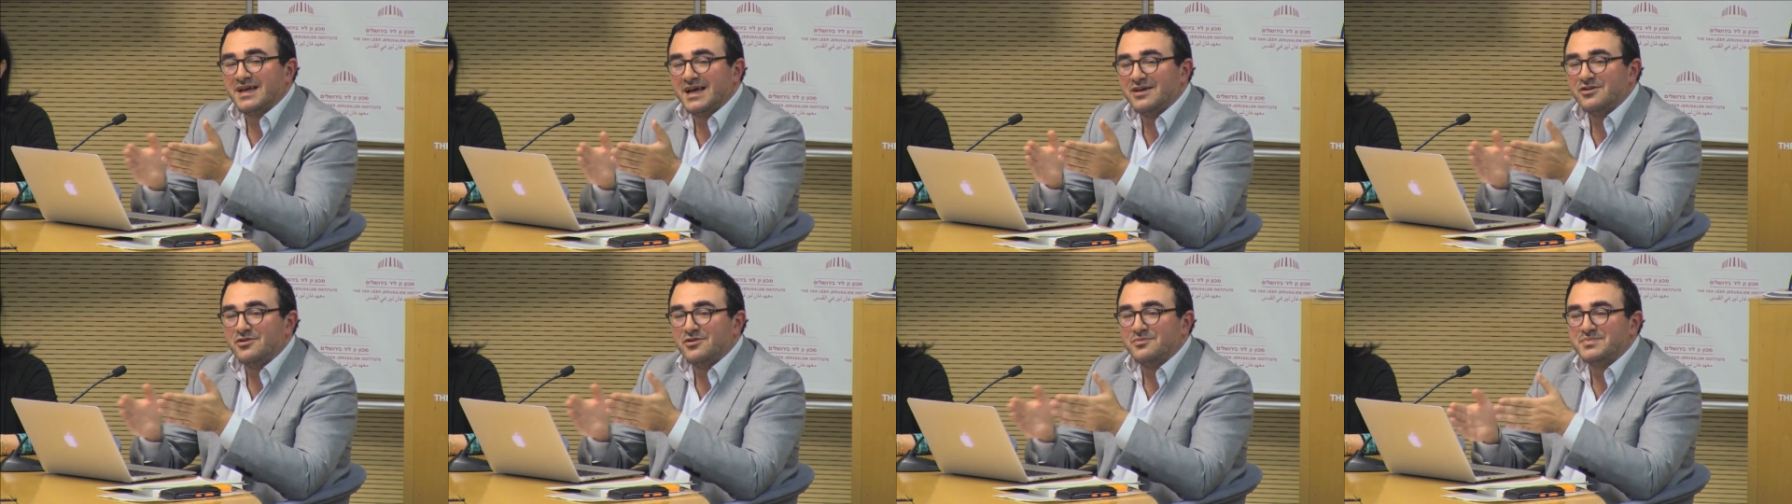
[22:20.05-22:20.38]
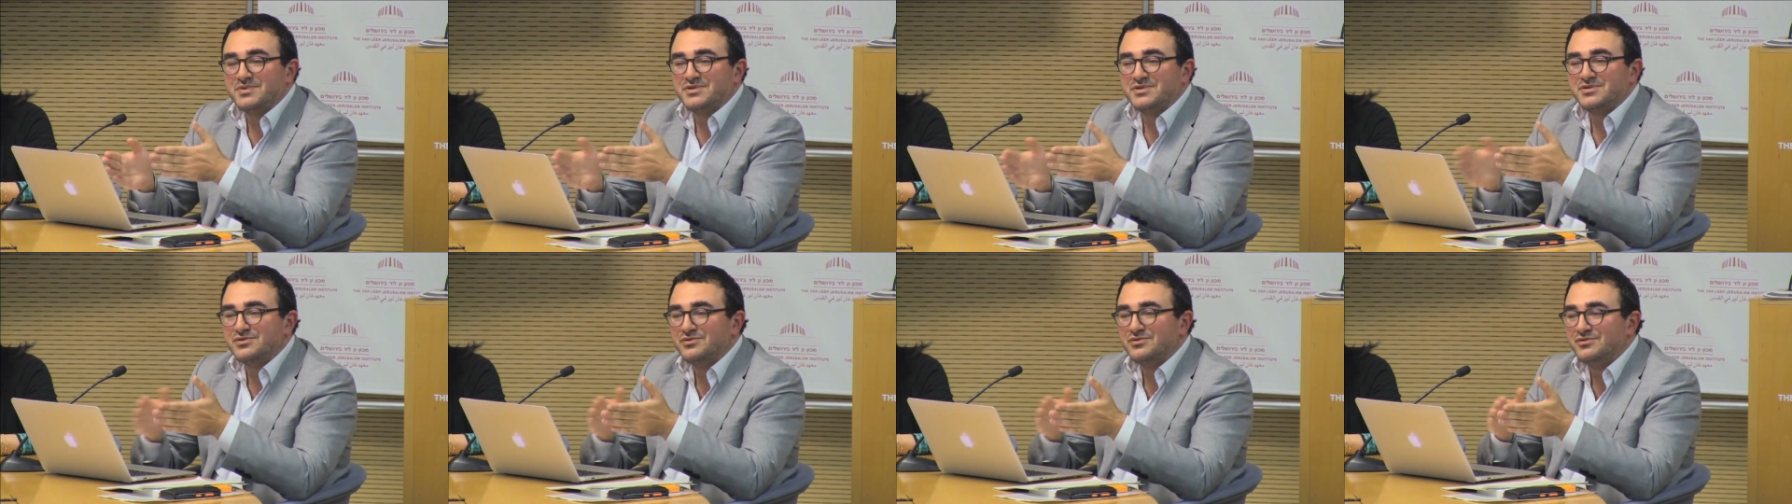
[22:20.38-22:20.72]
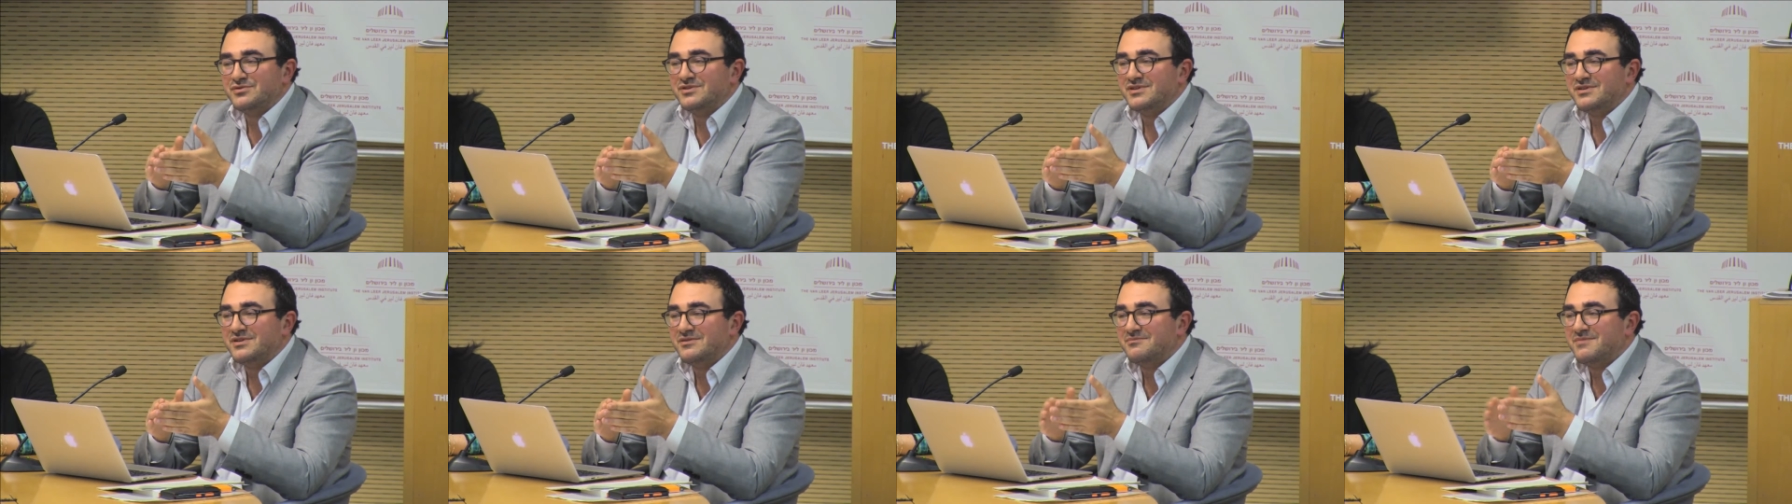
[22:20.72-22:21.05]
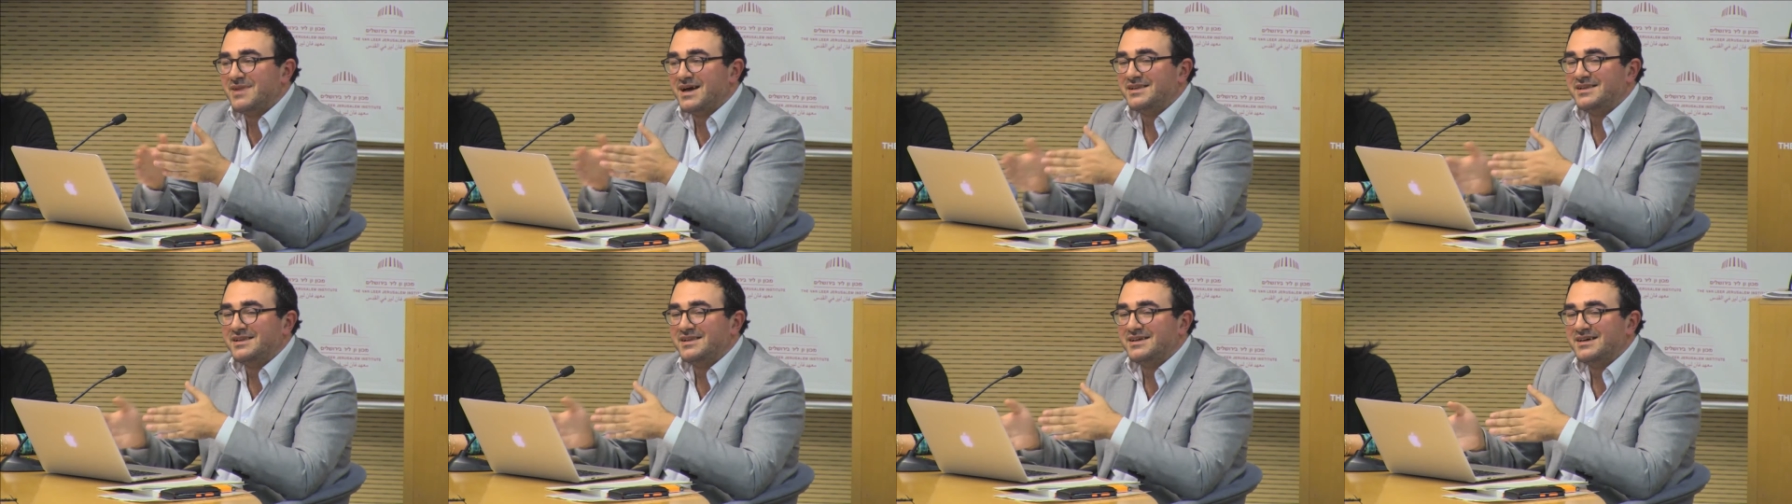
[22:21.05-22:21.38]
I hope, soon
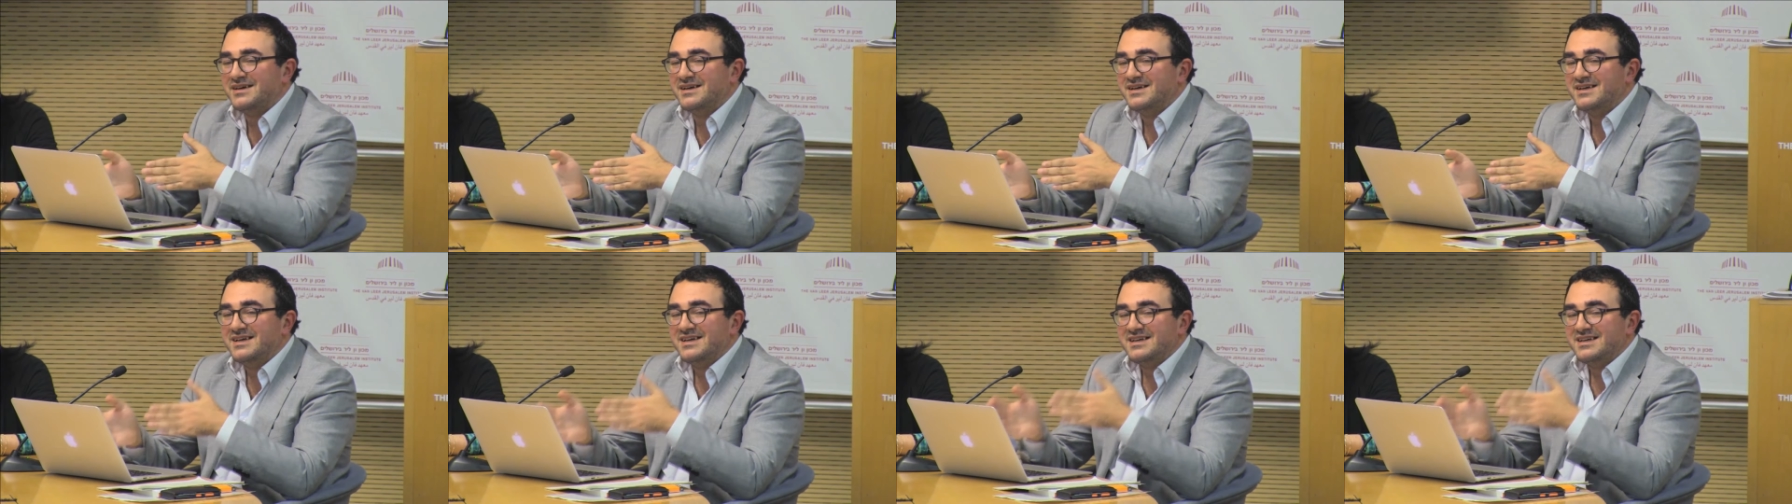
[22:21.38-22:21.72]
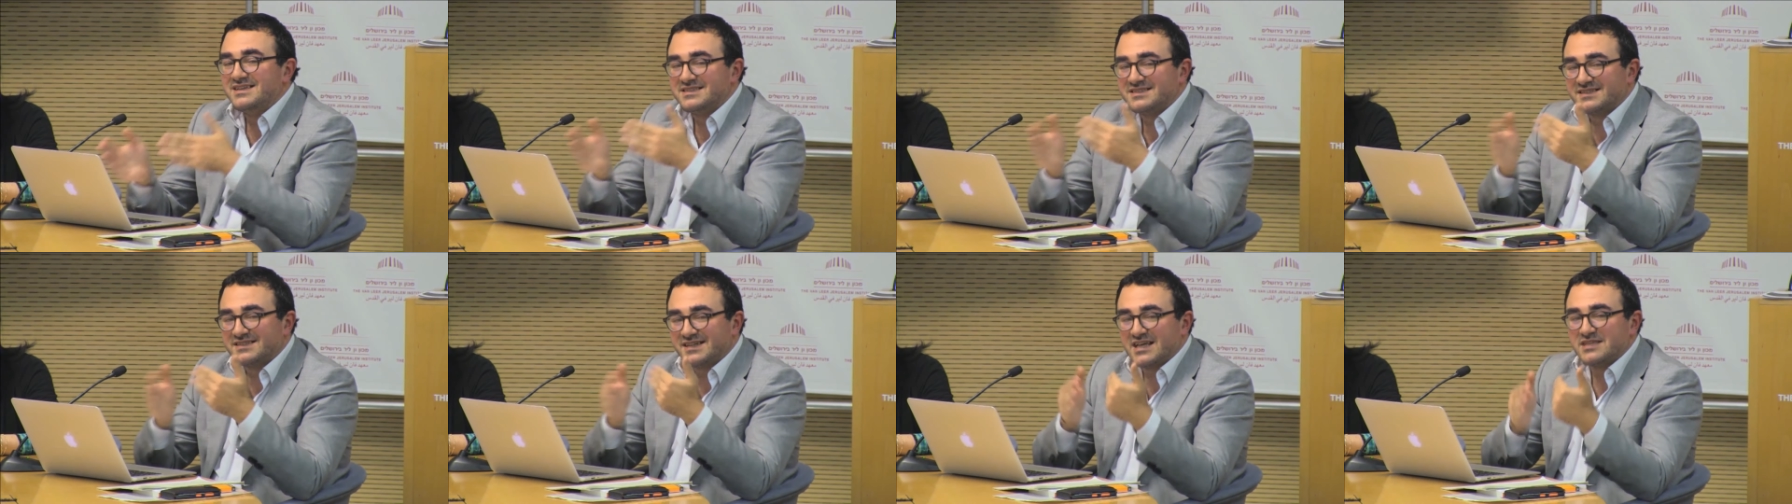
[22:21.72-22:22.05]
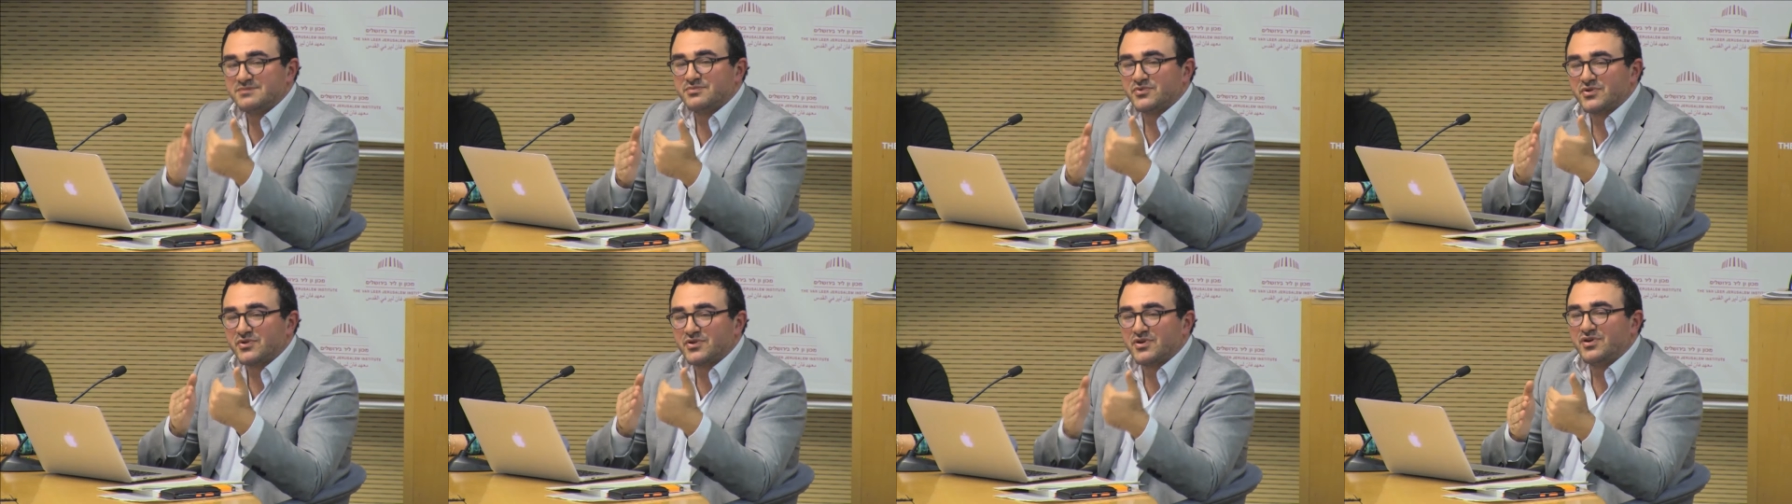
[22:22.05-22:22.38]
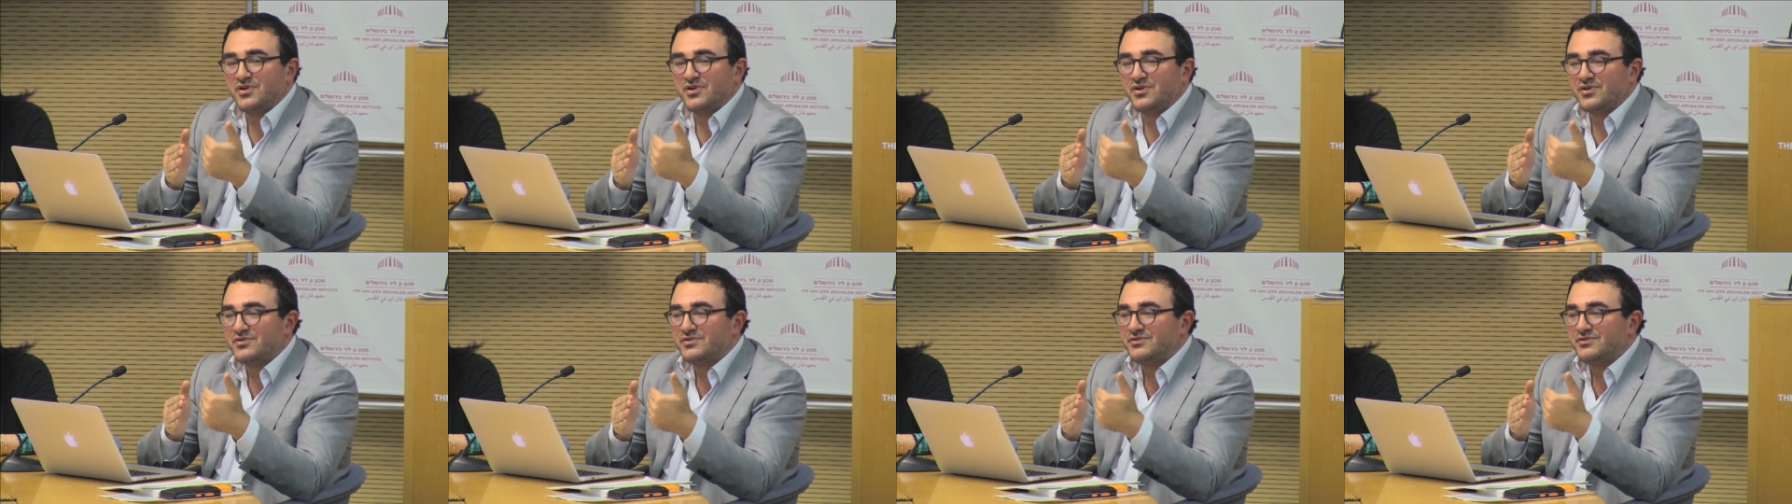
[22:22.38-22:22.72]
by the Strasbourg
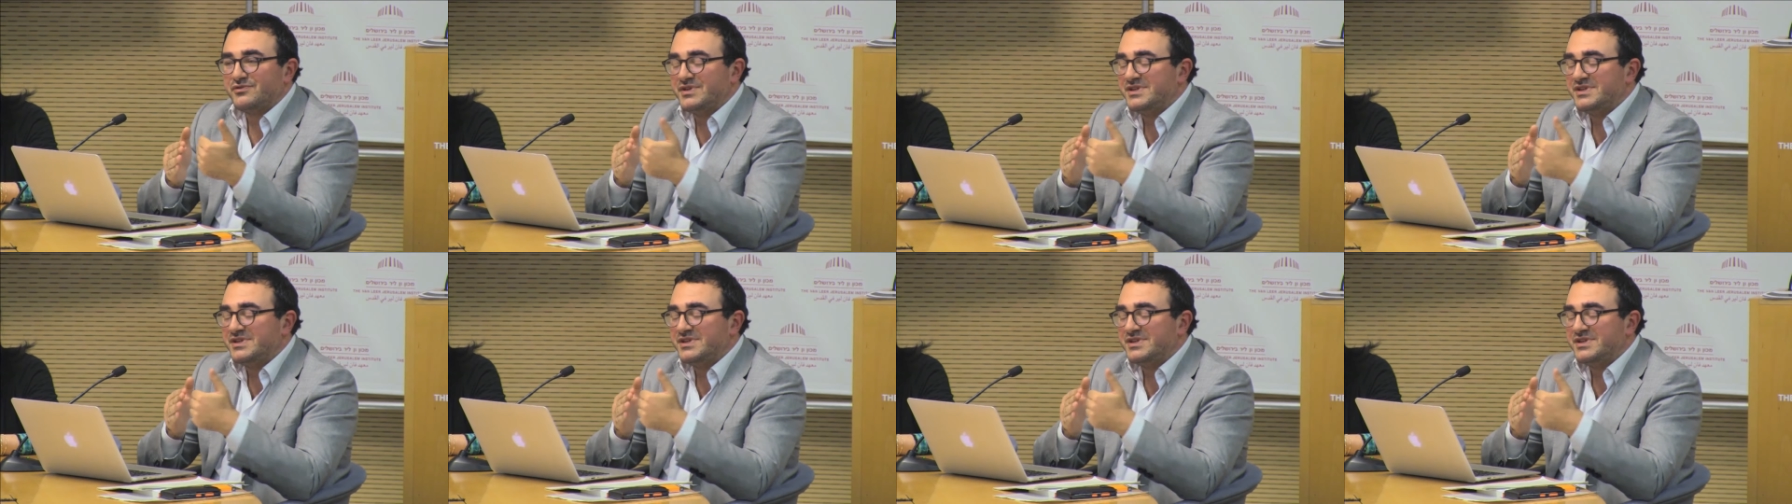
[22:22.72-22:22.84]
Court